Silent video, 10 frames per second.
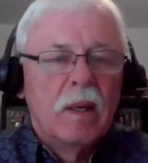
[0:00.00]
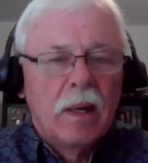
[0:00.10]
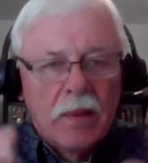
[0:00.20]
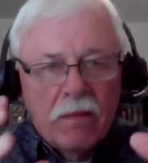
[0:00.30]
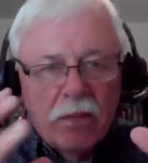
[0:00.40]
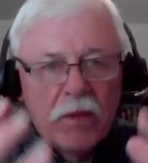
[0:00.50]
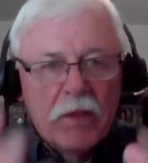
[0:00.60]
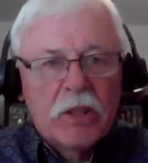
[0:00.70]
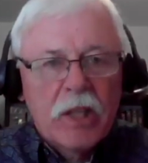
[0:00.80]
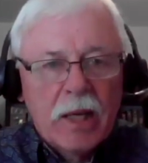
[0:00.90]
And the
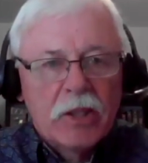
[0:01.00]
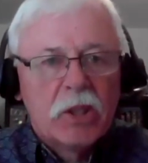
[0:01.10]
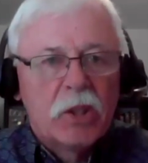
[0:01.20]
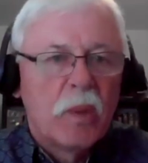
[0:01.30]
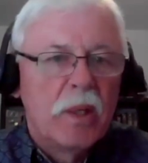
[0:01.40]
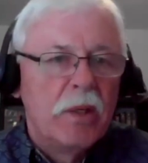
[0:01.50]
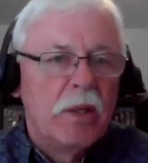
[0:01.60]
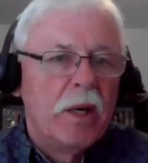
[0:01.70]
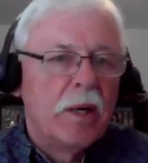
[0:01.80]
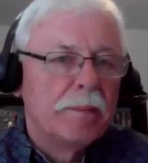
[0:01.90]
first ashes went in
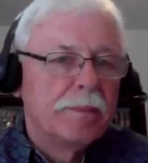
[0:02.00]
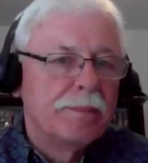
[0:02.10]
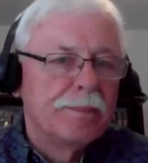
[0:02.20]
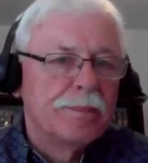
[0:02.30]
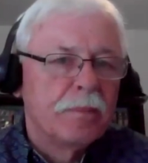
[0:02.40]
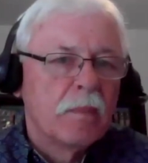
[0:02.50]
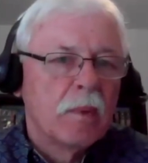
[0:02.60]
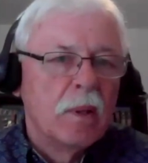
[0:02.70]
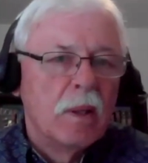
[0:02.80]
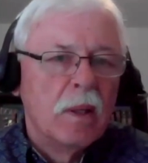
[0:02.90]
there.
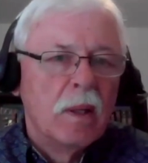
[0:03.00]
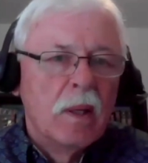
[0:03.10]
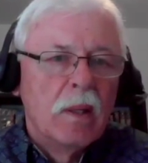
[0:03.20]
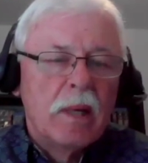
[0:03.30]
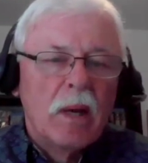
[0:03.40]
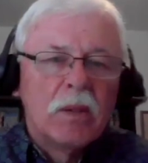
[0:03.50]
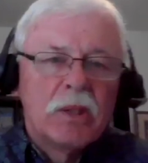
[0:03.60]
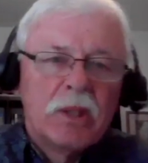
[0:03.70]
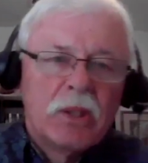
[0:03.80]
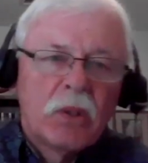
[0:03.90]
Now,
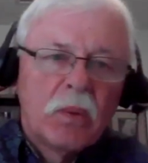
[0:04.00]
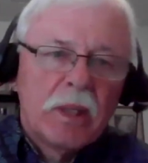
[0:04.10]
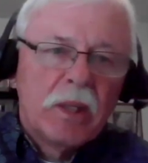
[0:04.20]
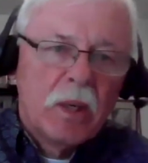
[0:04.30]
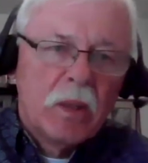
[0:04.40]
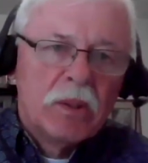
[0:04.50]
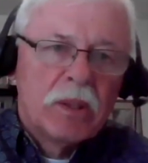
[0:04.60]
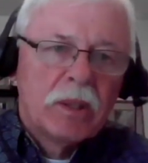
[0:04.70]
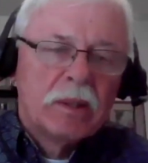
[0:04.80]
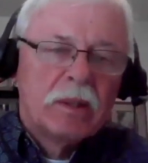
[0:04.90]
as the story
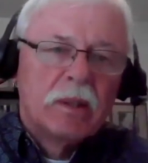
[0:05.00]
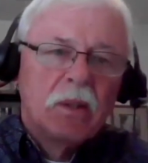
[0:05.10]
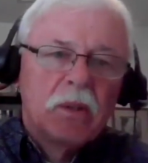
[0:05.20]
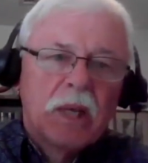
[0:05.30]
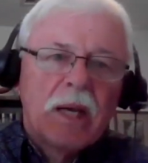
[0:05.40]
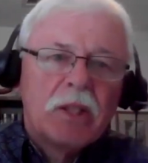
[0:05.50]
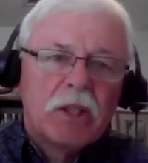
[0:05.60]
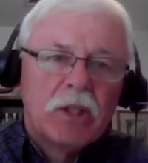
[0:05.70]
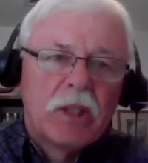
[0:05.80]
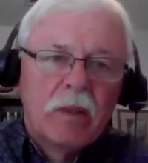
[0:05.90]
goes, those
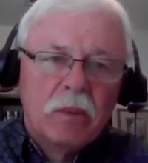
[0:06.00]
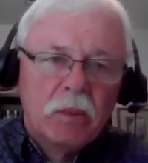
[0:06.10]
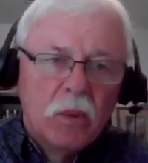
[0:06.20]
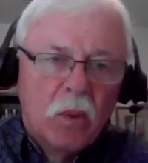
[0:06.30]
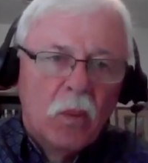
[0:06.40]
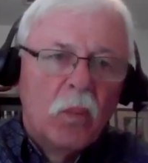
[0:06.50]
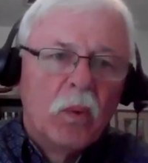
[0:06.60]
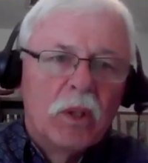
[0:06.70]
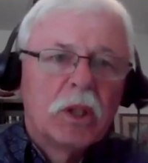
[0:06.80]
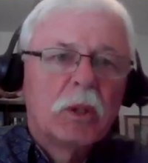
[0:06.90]
ashes then
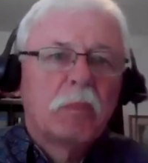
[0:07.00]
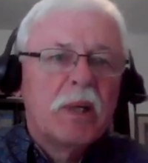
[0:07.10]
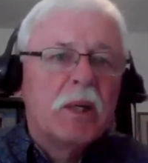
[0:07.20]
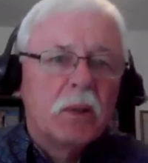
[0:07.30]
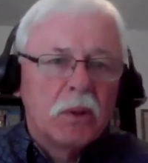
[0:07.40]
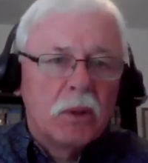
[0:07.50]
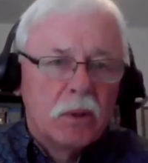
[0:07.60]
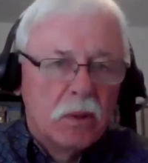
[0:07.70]
were sprinkled